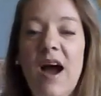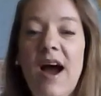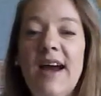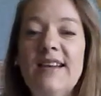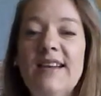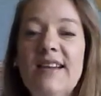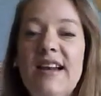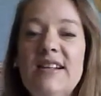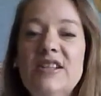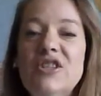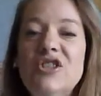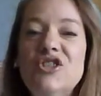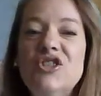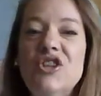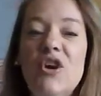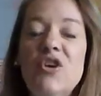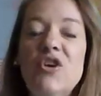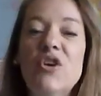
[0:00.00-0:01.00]
I'd like to
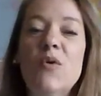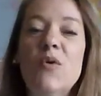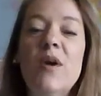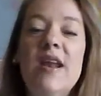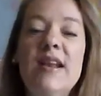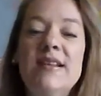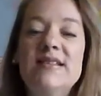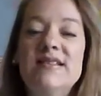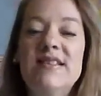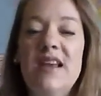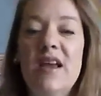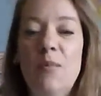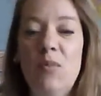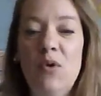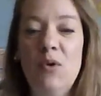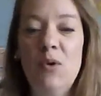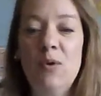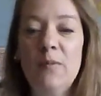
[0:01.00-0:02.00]
show you an
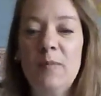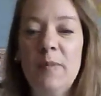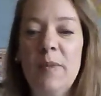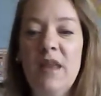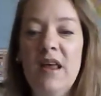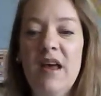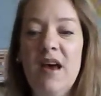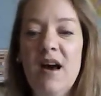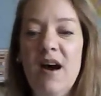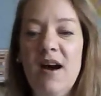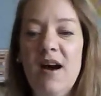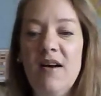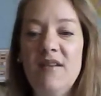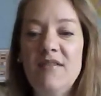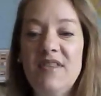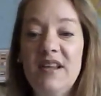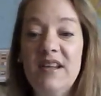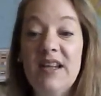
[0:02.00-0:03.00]
example
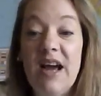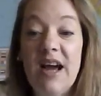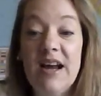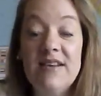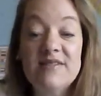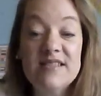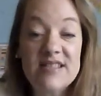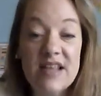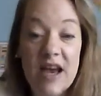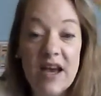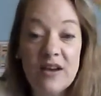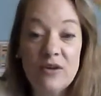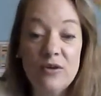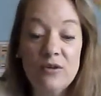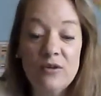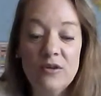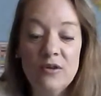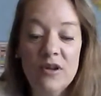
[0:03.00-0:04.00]
of the life
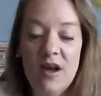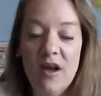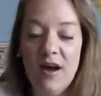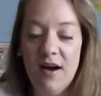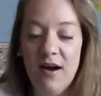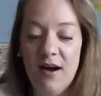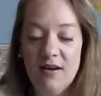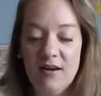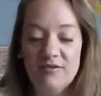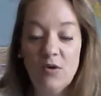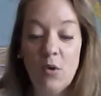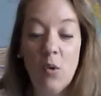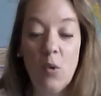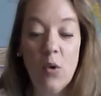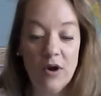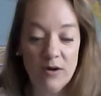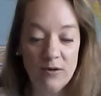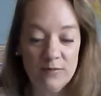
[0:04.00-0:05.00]
cycle of
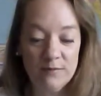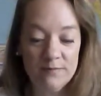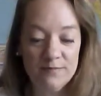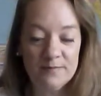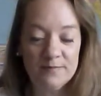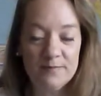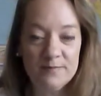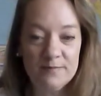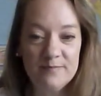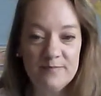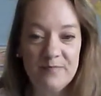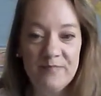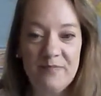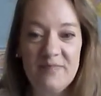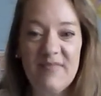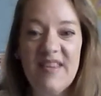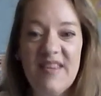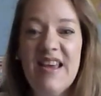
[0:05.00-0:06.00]
oil.
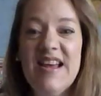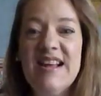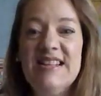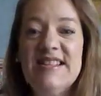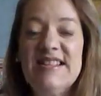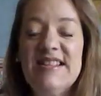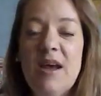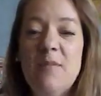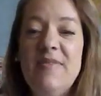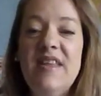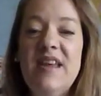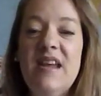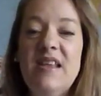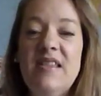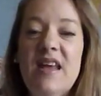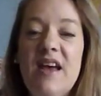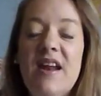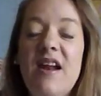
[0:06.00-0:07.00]
It's
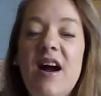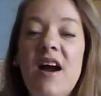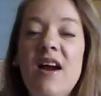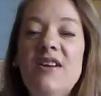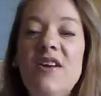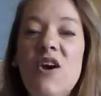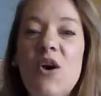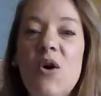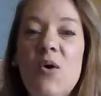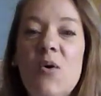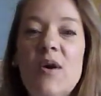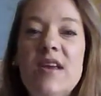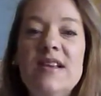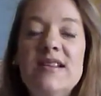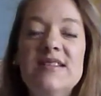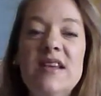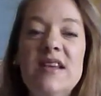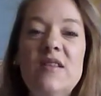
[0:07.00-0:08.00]
something that I know
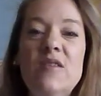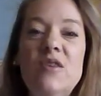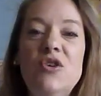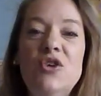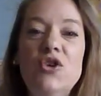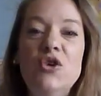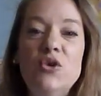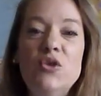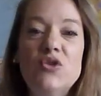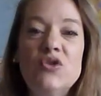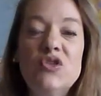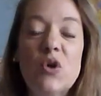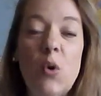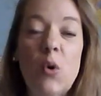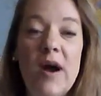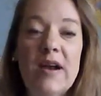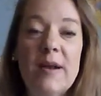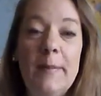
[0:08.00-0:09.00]
is in the news
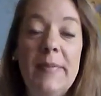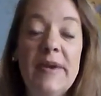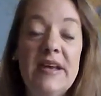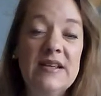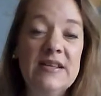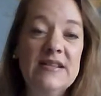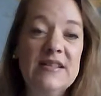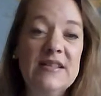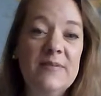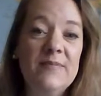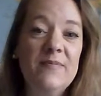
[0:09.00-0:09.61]
quite a bit.